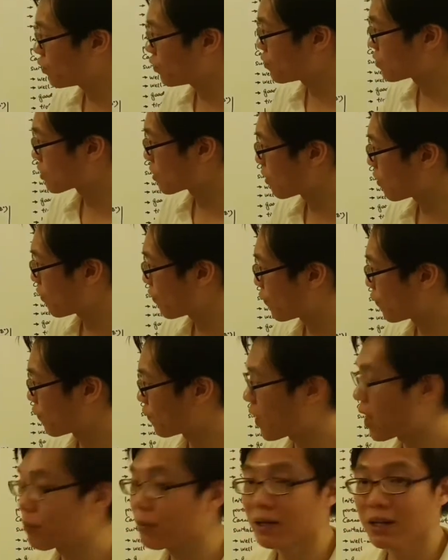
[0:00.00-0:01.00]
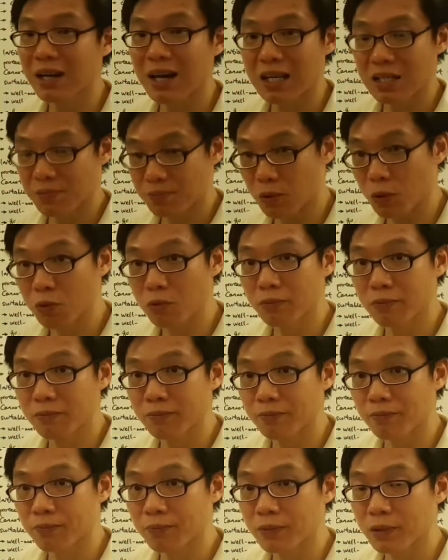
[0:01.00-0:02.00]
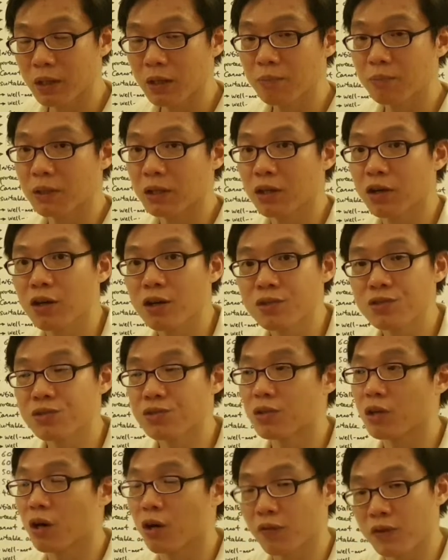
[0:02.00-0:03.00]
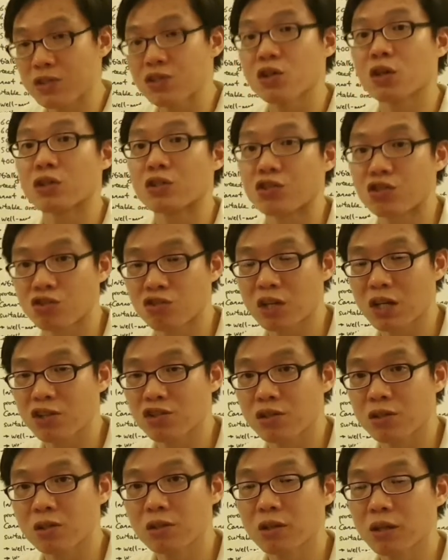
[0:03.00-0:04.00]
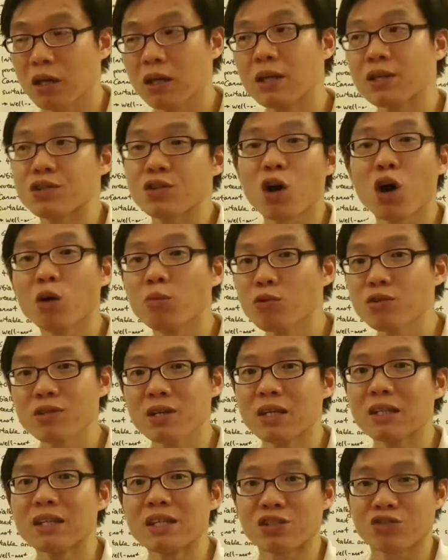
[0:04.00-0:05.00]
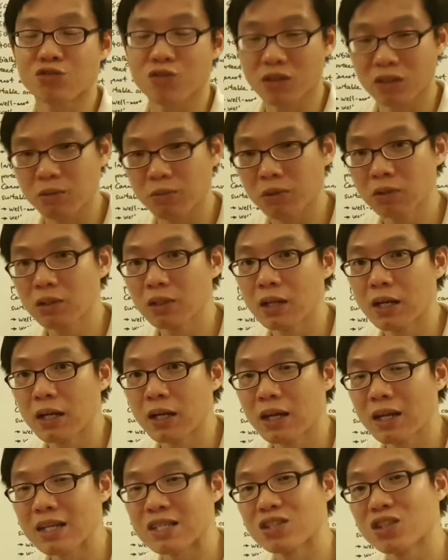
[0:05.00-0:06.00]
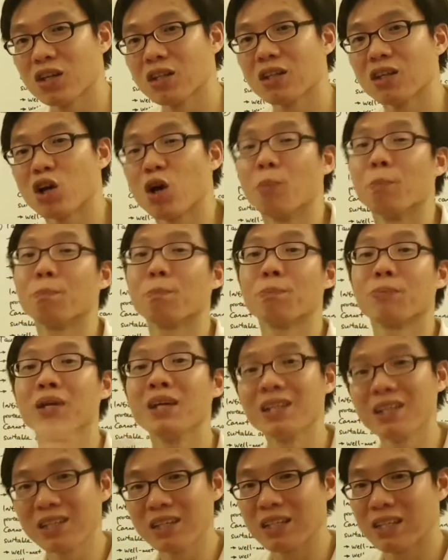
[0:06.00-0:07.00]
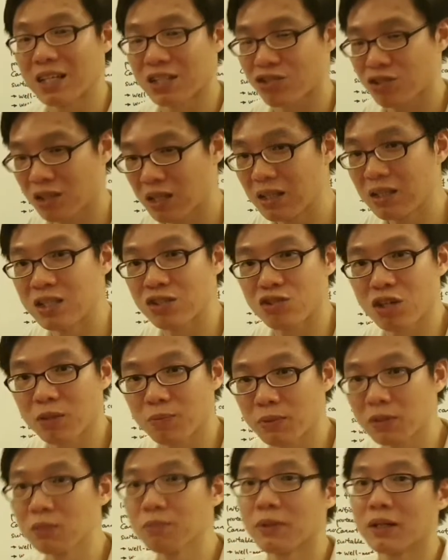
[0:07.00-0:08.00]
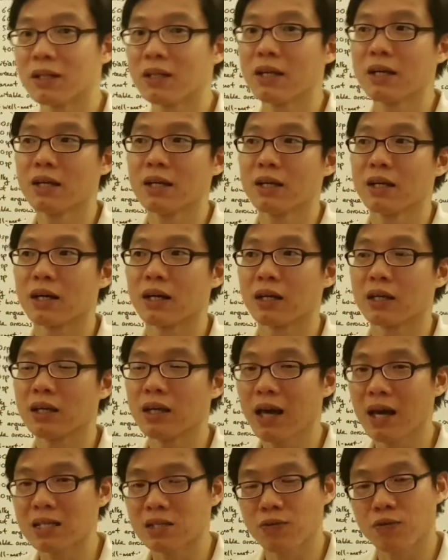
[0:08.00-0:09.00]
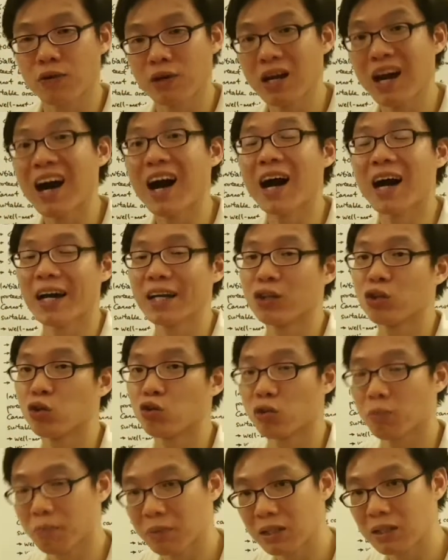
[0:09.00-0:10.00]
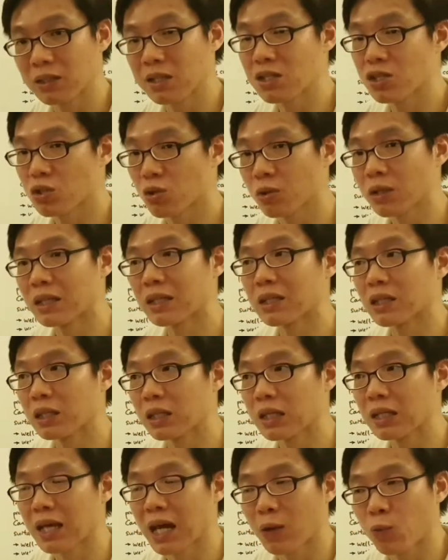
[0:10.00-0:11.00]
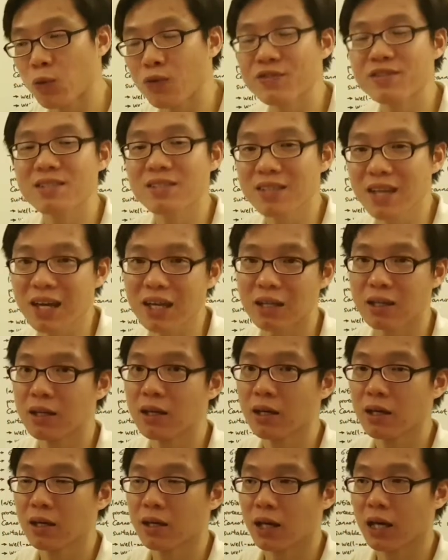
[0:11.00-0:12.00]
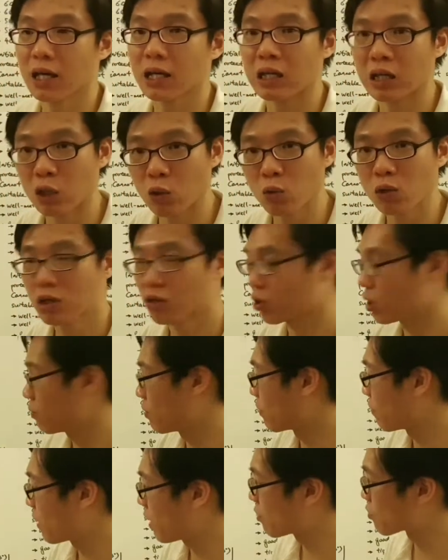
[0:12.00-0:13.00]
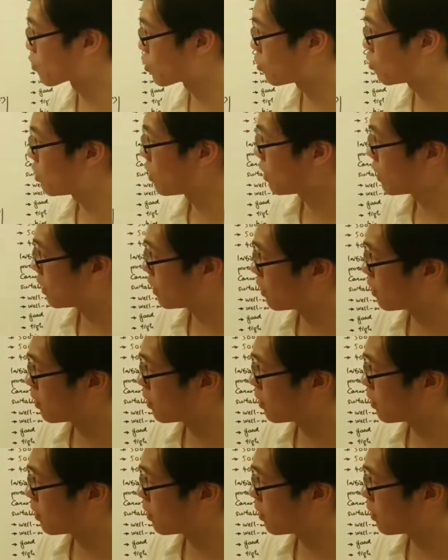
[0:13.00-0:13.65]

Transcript: use fiberglass bowl, because of its construction, it is almost indestructible. It is not completely indestructible, but uh, it has a very high durability, so it, it can withstand a lower grain per pound. So